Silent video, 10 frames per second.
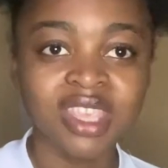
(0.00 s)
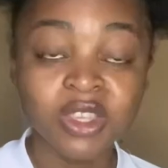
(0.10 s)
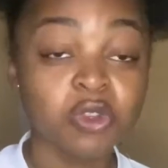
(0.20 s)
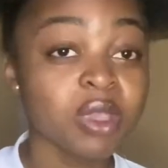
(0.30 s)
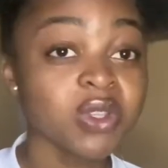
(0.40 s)

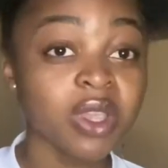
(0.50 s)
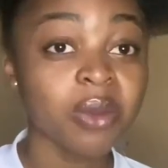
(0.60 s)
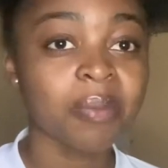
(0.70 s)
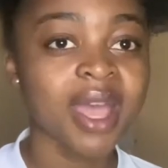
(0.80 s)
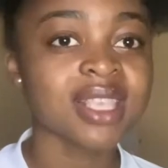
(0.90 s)
Should make sure
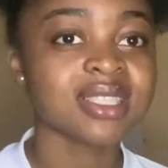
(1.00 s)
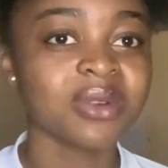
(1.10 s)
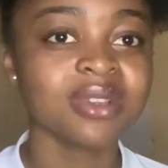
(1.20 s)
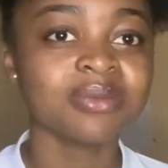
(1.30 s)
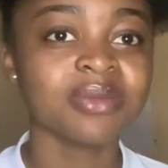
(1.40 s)
you pass.
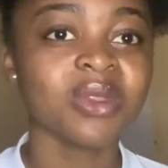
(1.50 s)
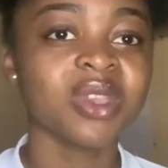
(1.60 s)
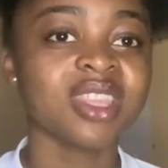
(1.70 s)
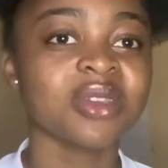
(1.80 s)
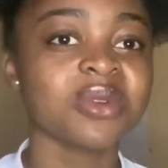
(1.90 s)

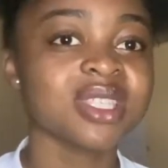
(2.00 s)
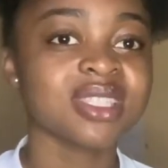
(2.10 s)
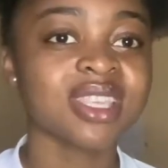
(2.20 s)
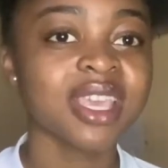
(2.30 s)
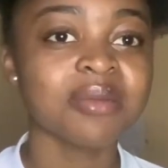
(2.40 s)
Okay, the quiz
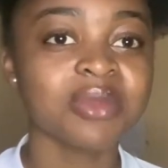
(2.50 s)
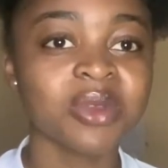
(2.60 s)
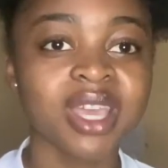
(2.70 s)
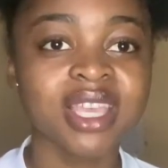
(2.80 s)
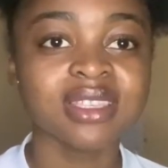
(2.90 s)
came, you
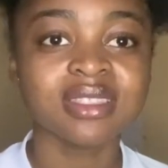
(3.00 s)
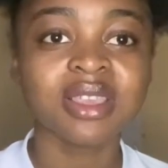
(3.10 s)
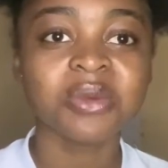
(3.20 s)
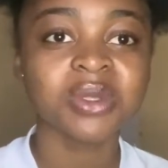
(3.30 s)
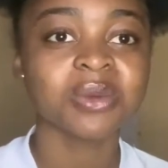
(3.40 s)
guys,
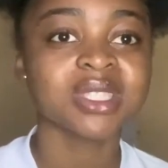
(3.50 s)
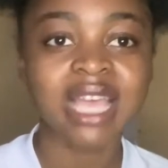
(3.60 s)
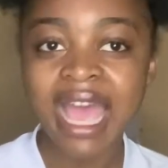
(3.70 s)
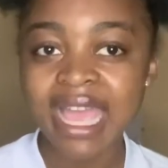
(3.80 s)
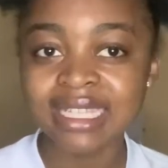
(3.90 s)
the quiz was
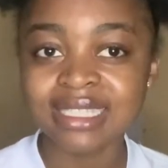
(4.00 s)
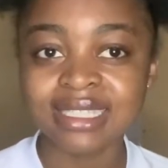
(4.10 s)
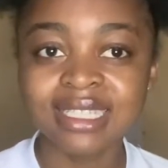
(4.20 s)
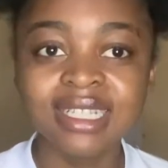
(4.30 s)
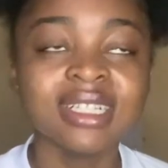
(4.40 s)
hard.
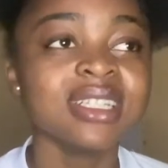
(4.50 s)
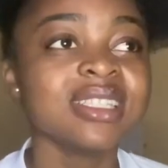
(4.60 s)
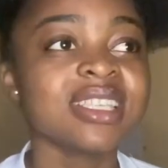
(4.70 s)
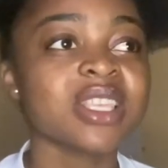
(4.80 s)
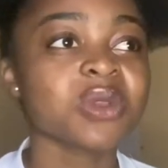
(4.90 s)

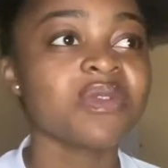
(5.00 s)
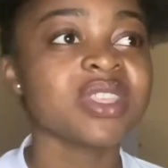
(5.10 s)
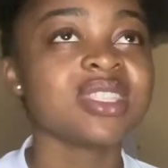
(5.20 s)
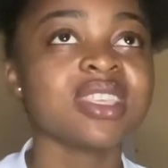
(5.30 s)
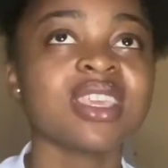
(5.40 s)
Seniors were
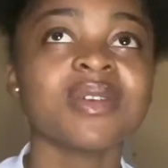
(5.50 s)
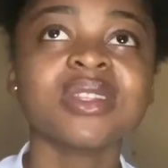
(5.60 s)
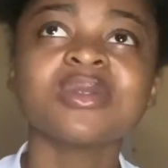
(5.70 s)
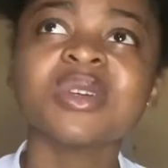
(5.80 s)
even singing, what